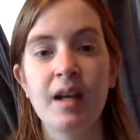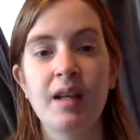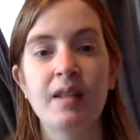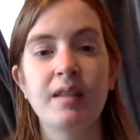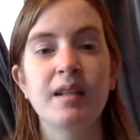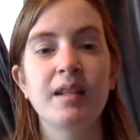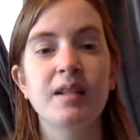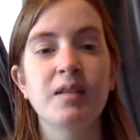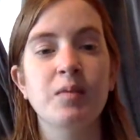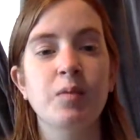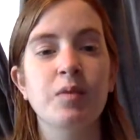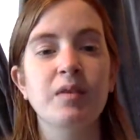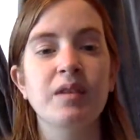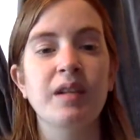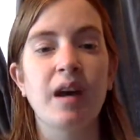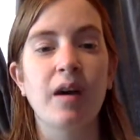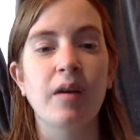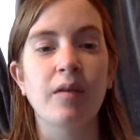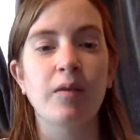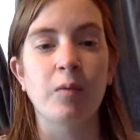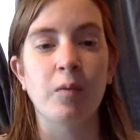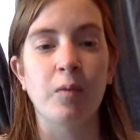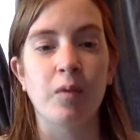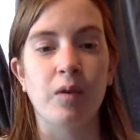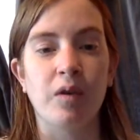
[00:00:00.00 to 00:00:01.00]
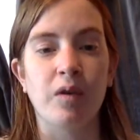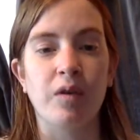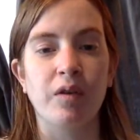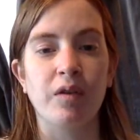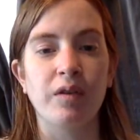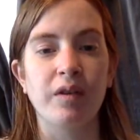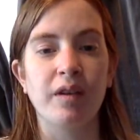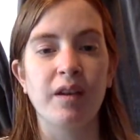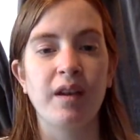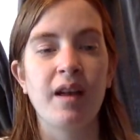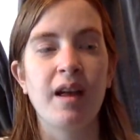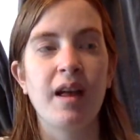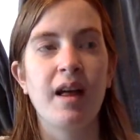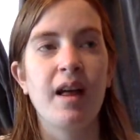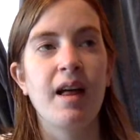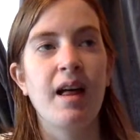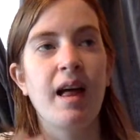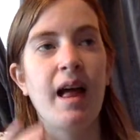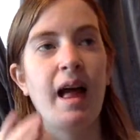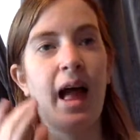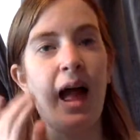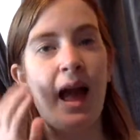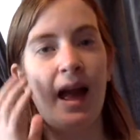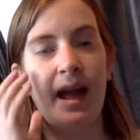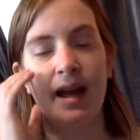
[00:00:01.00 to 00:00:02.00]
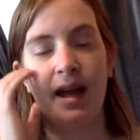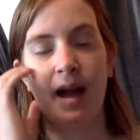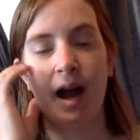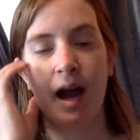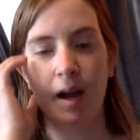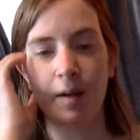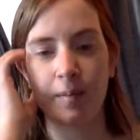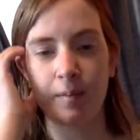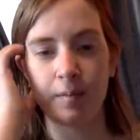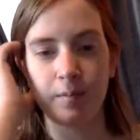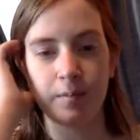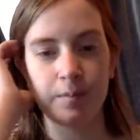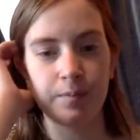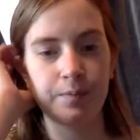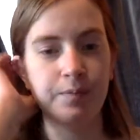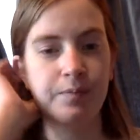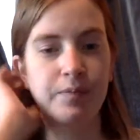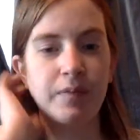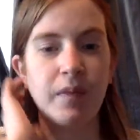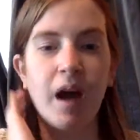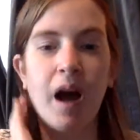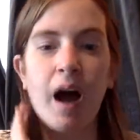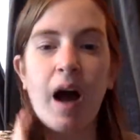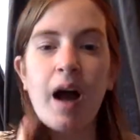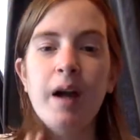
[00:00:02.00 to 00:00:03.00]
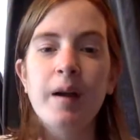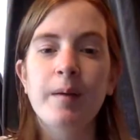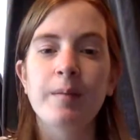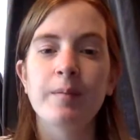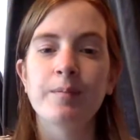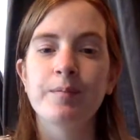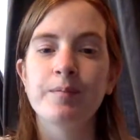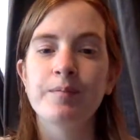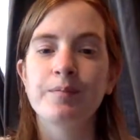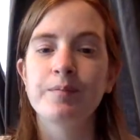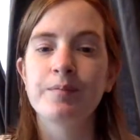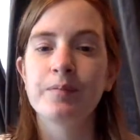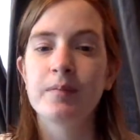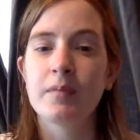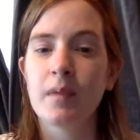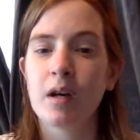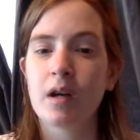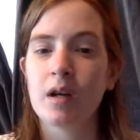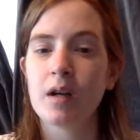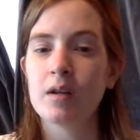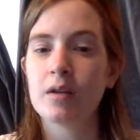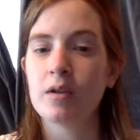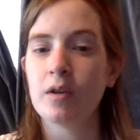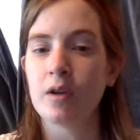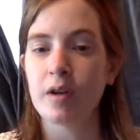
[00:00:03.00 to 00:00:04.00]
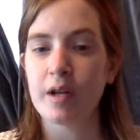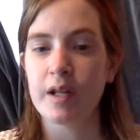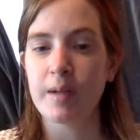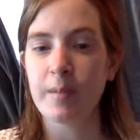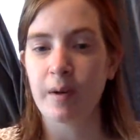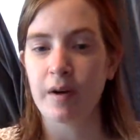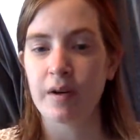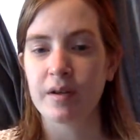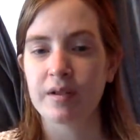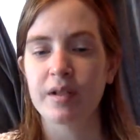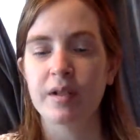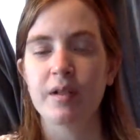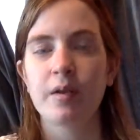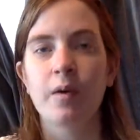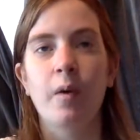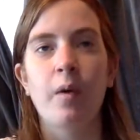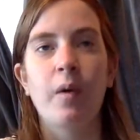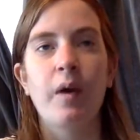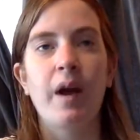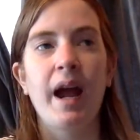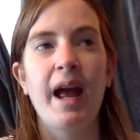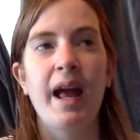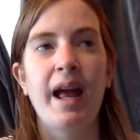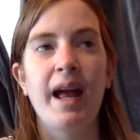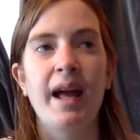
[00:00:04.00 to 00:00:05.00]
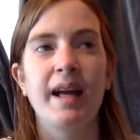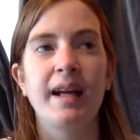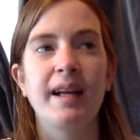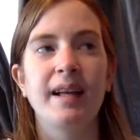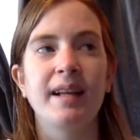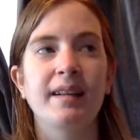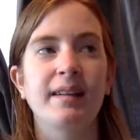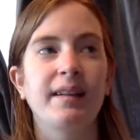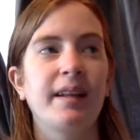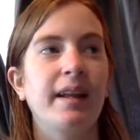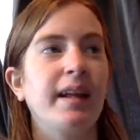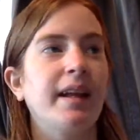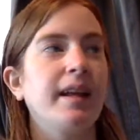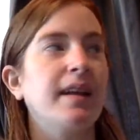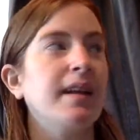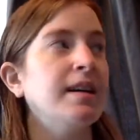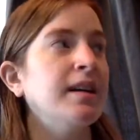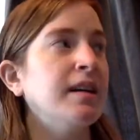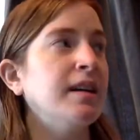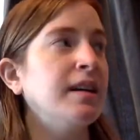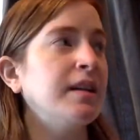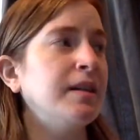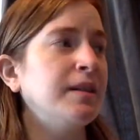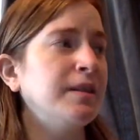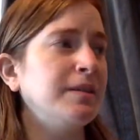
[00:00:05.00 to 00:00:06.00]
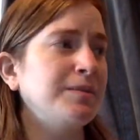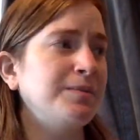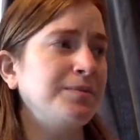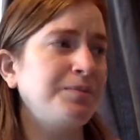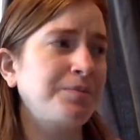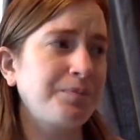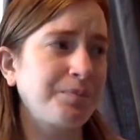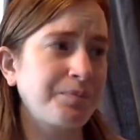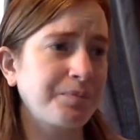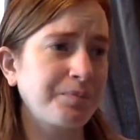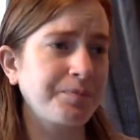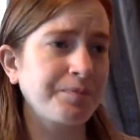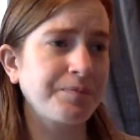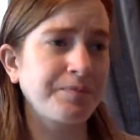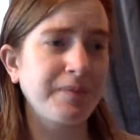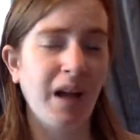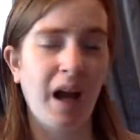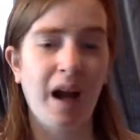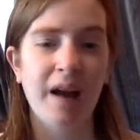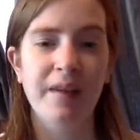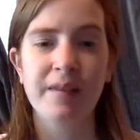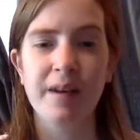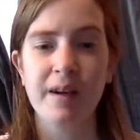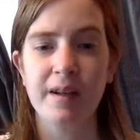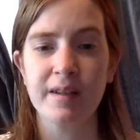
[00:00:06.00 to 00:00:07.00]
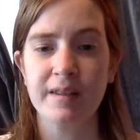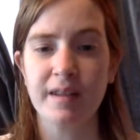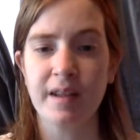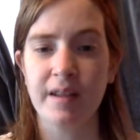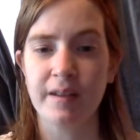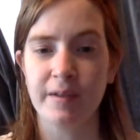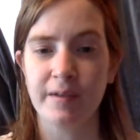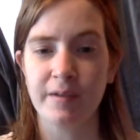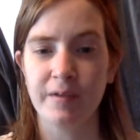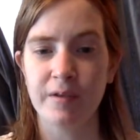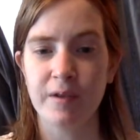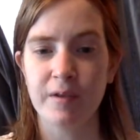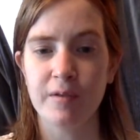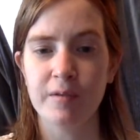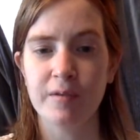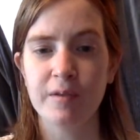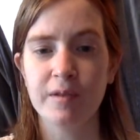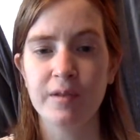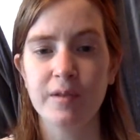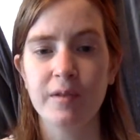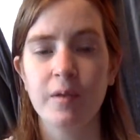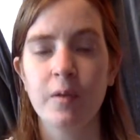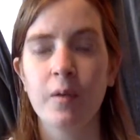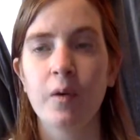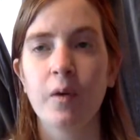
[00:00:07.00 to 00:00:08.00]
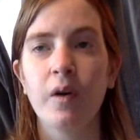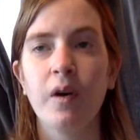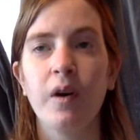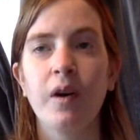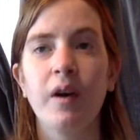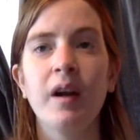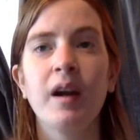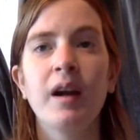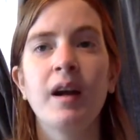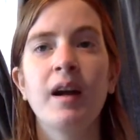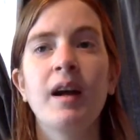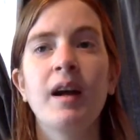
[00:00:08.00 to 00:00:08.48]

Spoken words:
This will tell the world, hey, I'm a nerdy person, or hey, like, I've got Southern roots, or